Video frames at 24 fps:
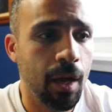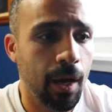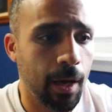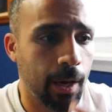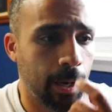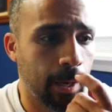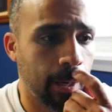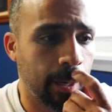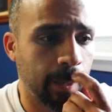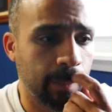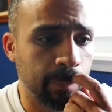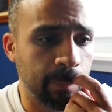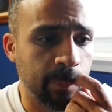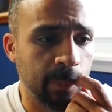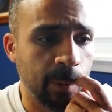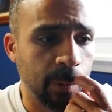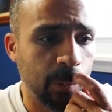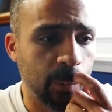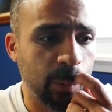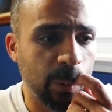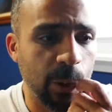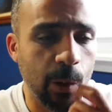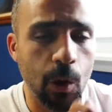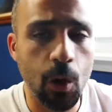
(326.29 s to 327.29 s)
Um,
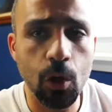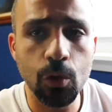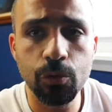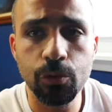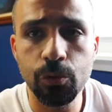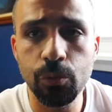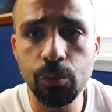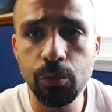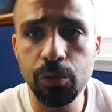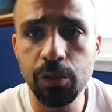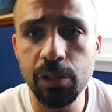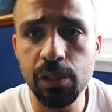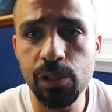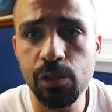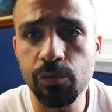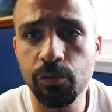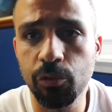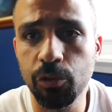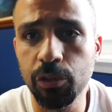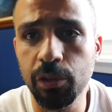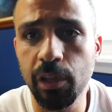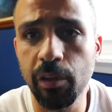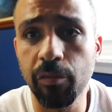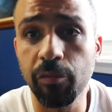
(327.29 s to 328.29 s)
we all do this
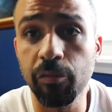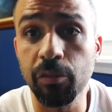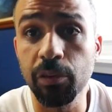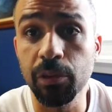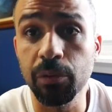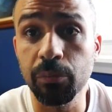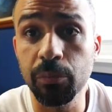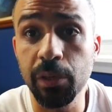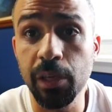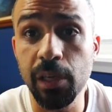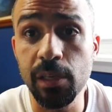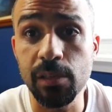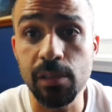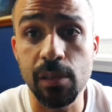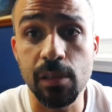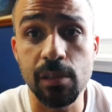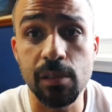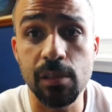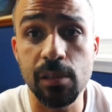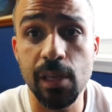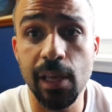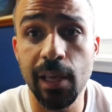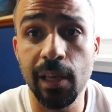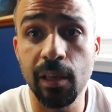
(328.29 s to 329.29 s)
for different
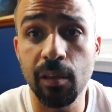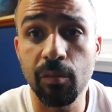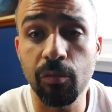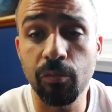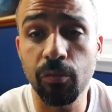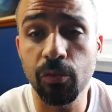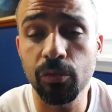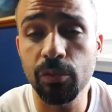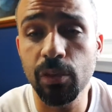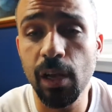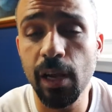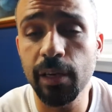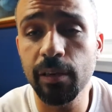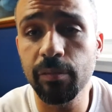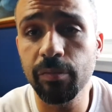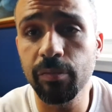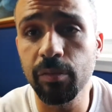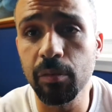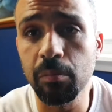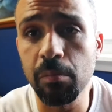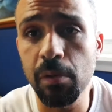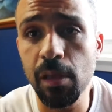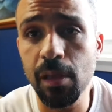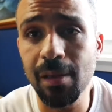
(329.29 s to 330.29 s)
reasons, and photography
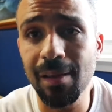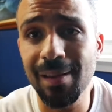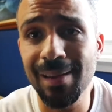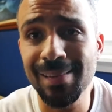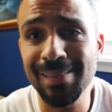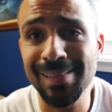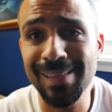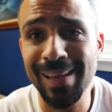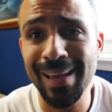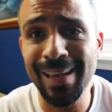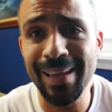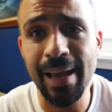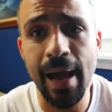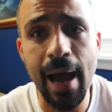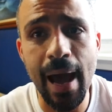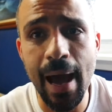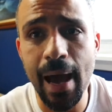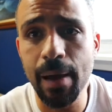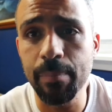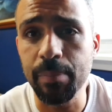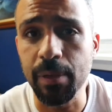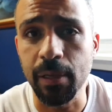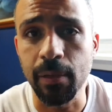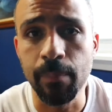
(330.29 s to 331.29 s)
for me is a
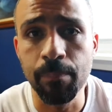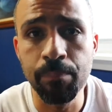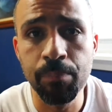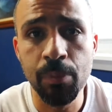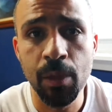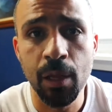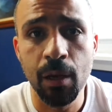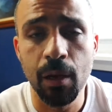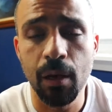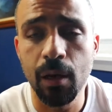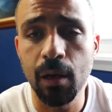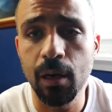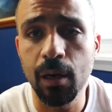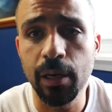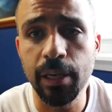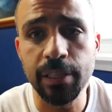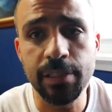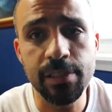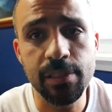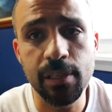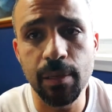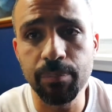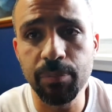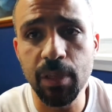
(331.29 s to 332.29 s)
hobby. Uh,
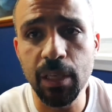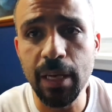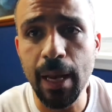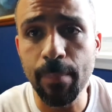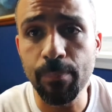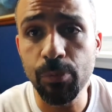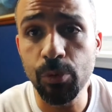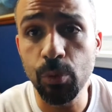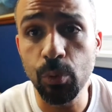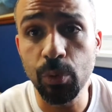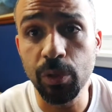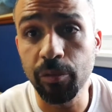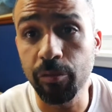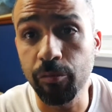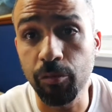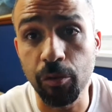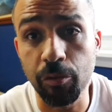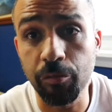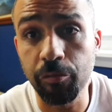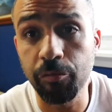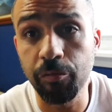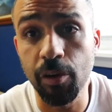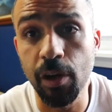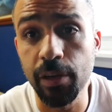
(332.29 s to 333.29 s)
it's something I'm doing for
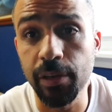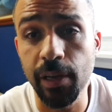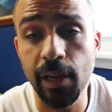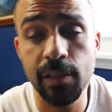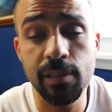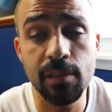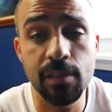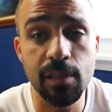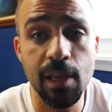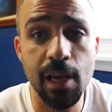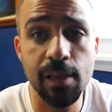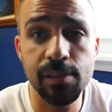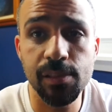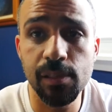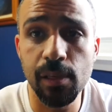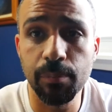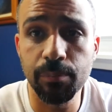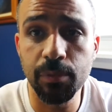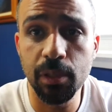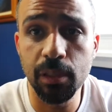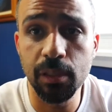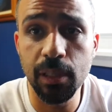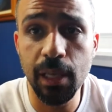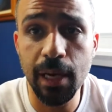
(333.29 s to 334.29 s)
fun. It's not
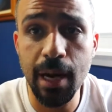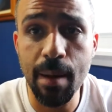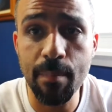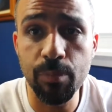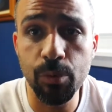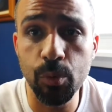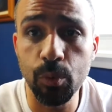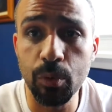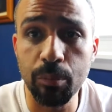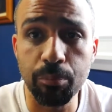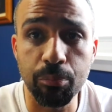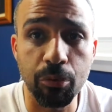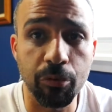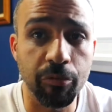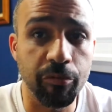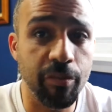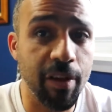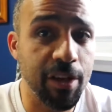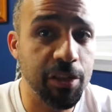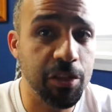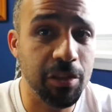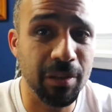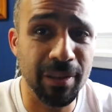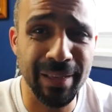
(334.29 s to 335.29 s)
something that I'm doing
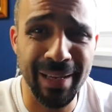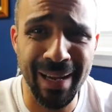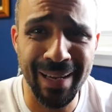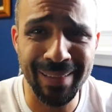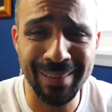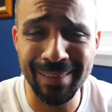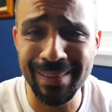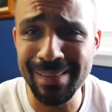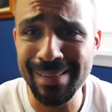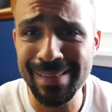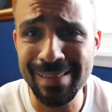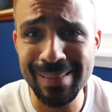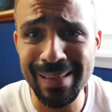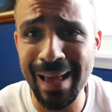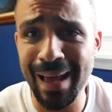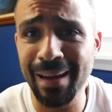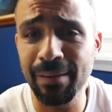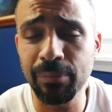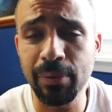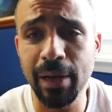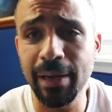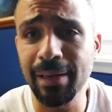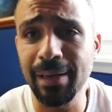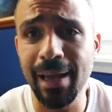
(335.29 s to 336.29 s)
professionally, at least not
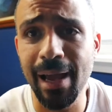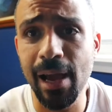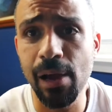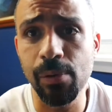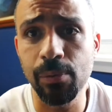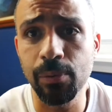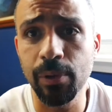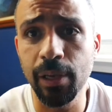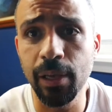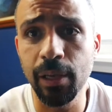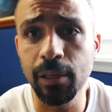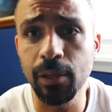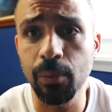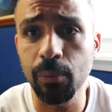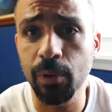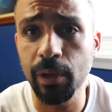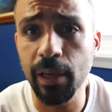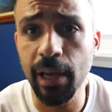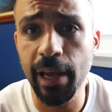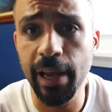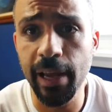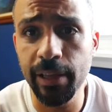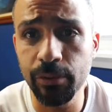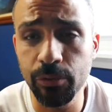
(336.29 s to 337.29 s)
right now anyway.
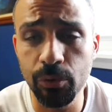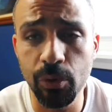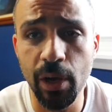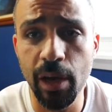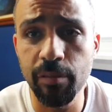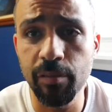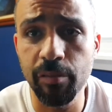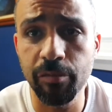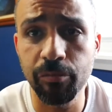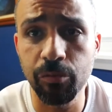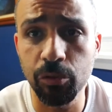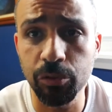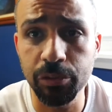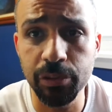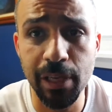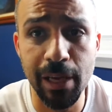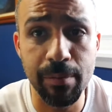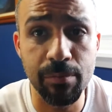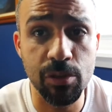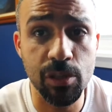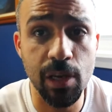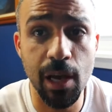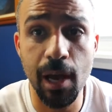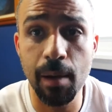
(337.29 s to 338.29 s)
I do have a
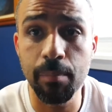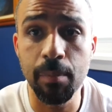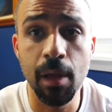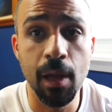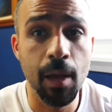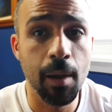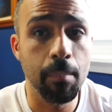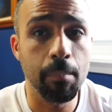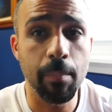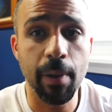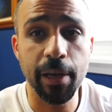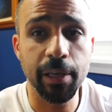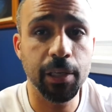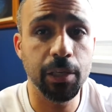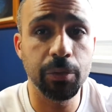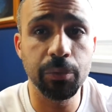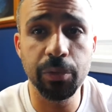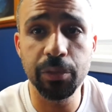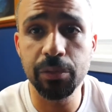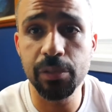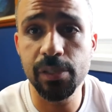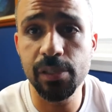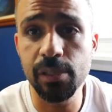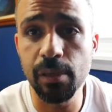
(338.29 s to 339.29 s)
full-time job. My
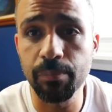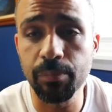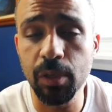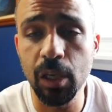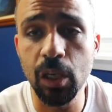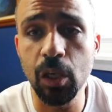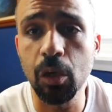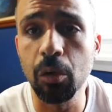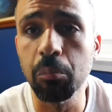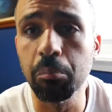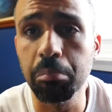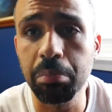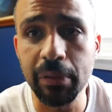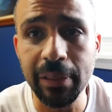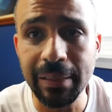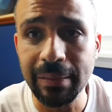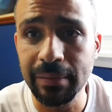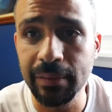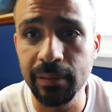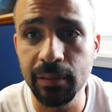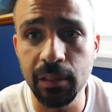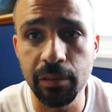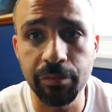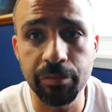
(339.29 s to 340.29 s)
career is something
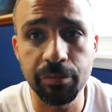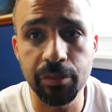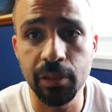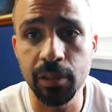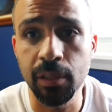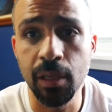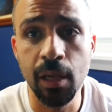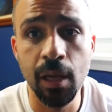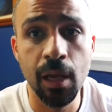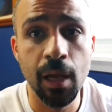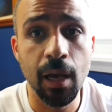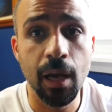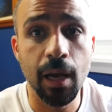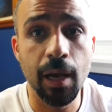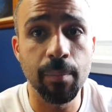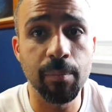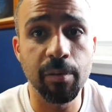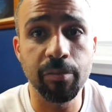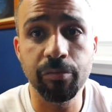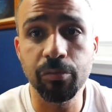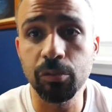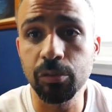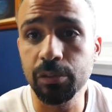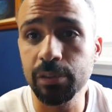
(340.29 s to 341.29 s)
completely different. I'm
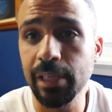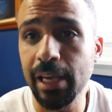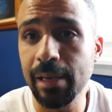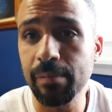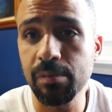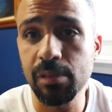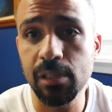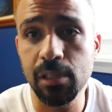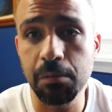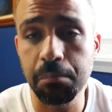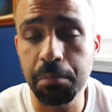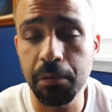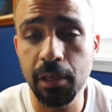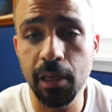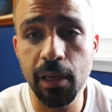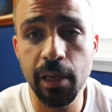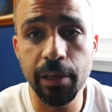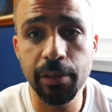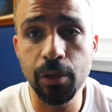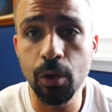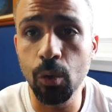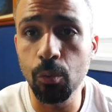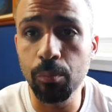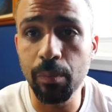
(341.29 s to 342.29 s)
a full-time CPA.
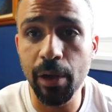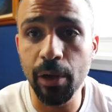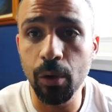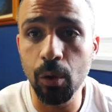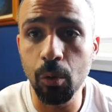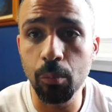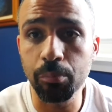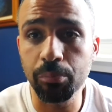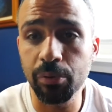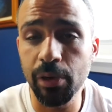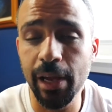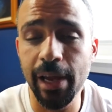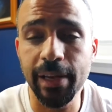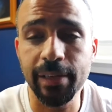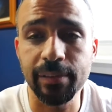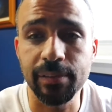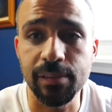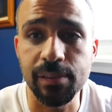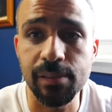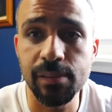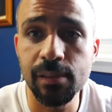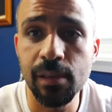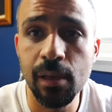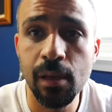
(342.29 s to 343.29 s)
I own my own
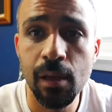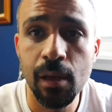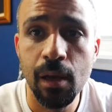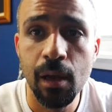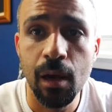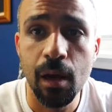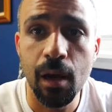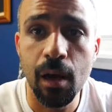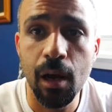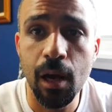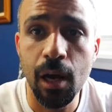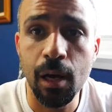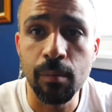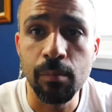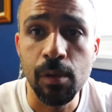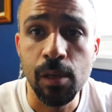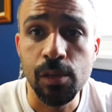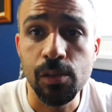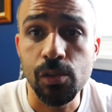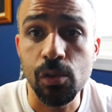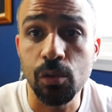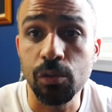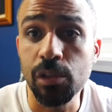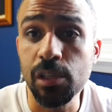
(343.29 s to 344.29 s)
practice. Uh,
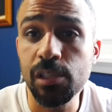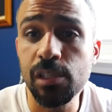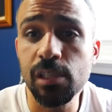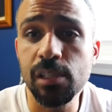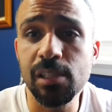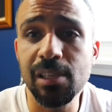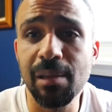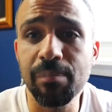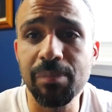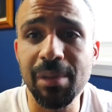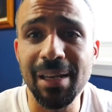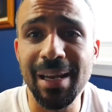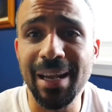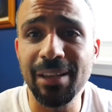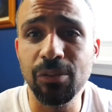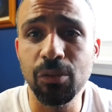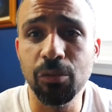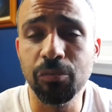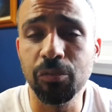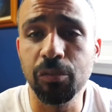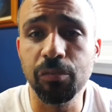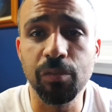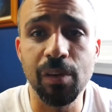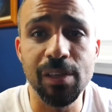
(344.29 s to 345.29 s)
so this is something I do
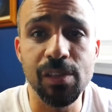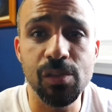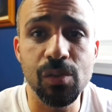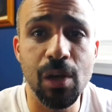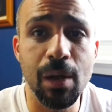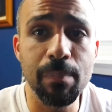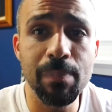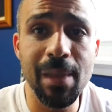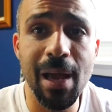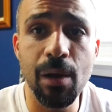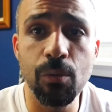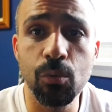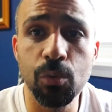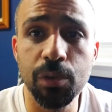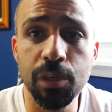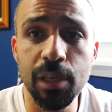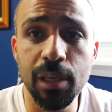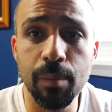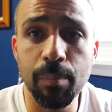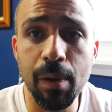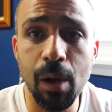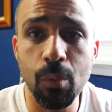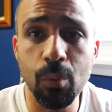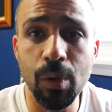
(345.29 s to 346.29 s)
for fun. So I'm not worried
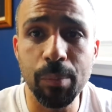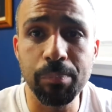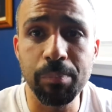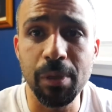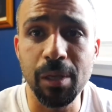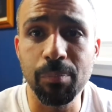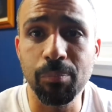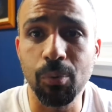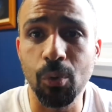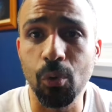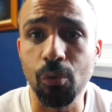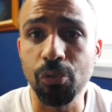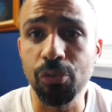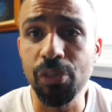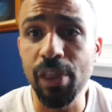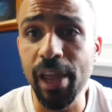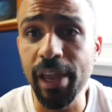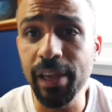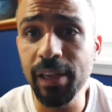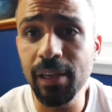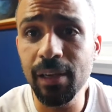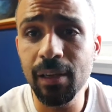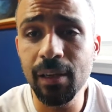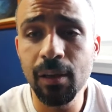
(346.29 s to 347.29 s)
about what people
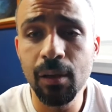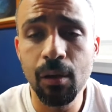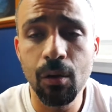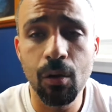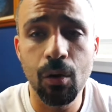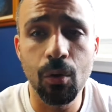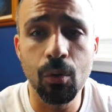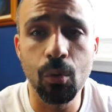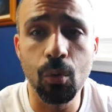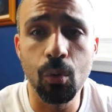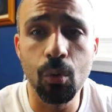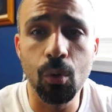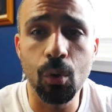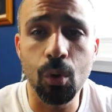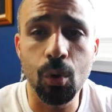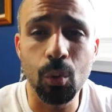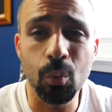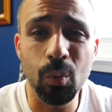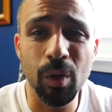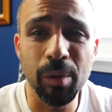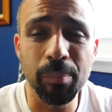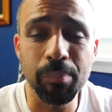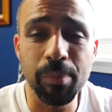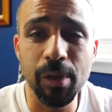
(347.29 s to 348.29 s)
think or
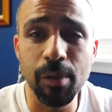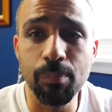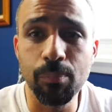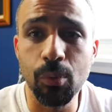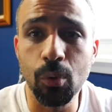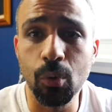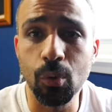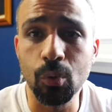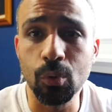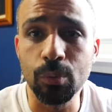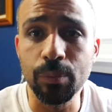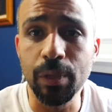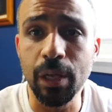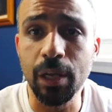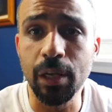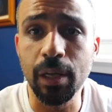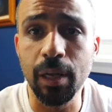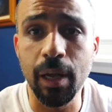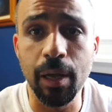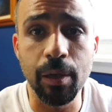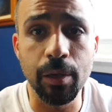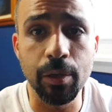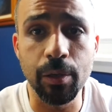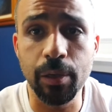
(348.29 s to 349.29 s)
what people,
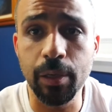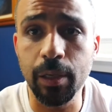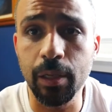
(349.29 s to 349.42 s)
uh,